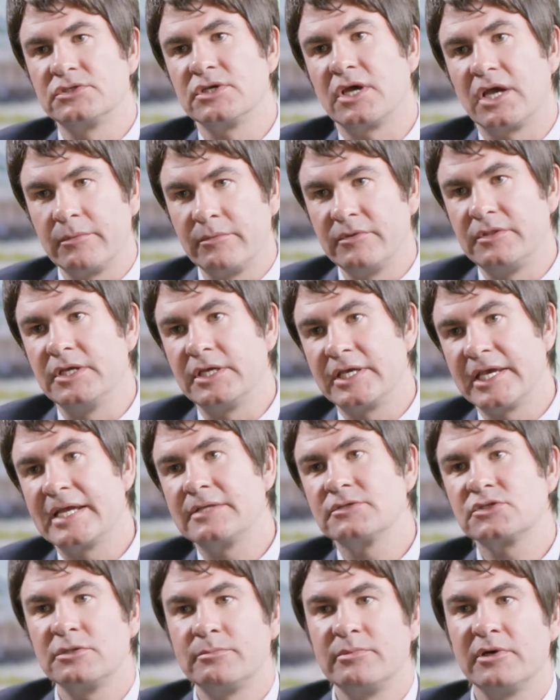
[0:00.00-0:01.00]
tie in with the
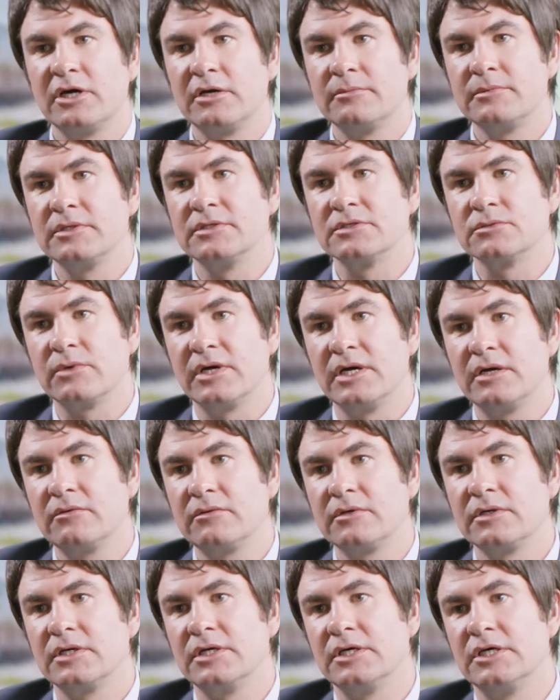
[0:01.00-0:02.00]
accounts department as well,
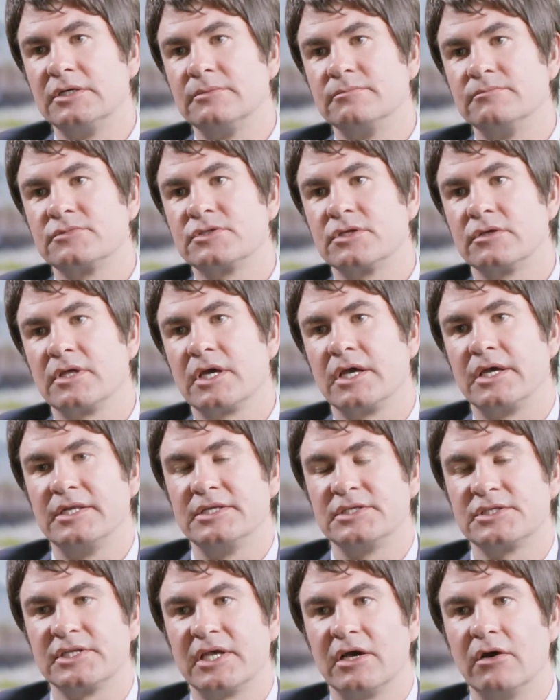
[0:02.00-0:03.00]
so that in
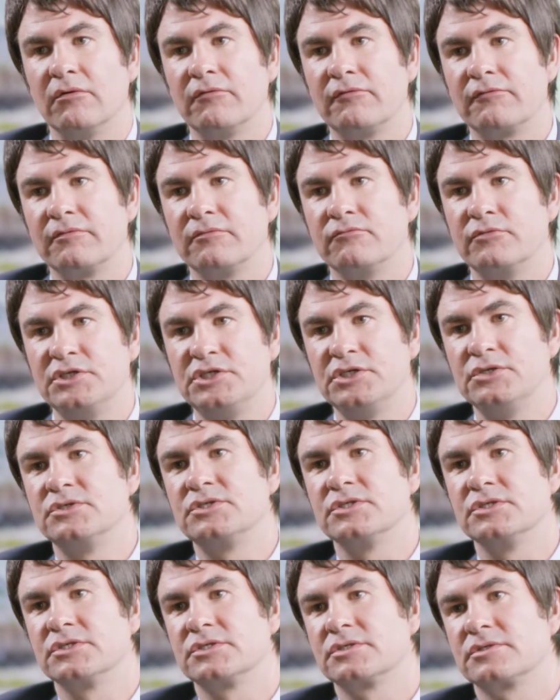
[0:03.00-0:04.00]
itself
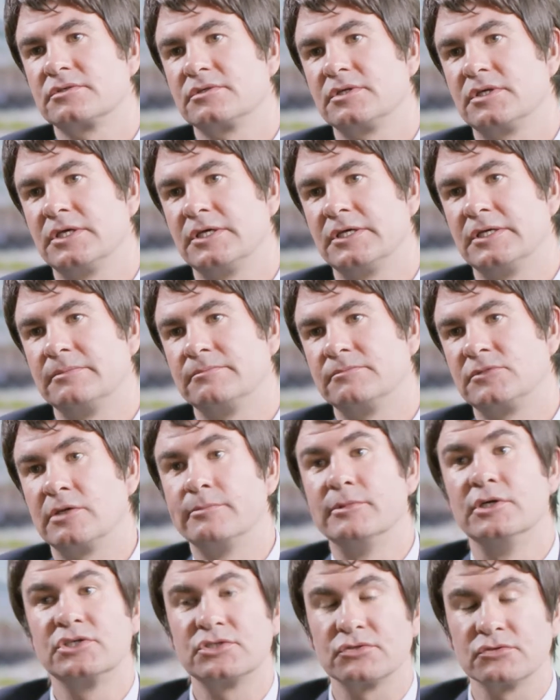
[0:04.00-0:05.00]
reduces
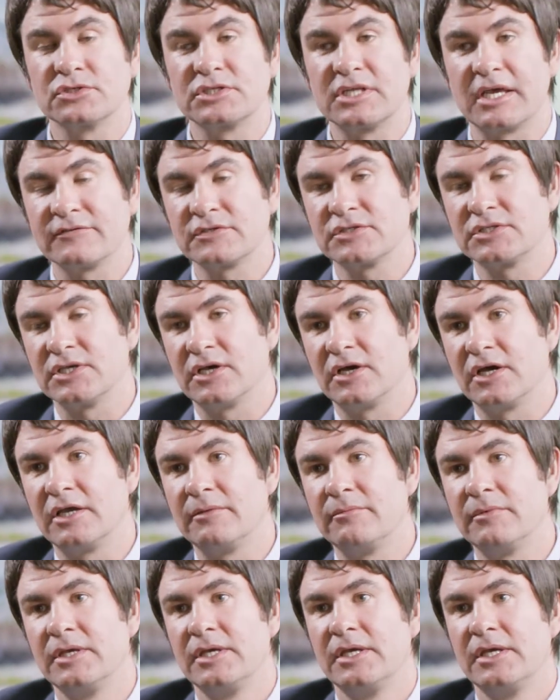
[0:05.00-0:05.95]
commercial staff's time.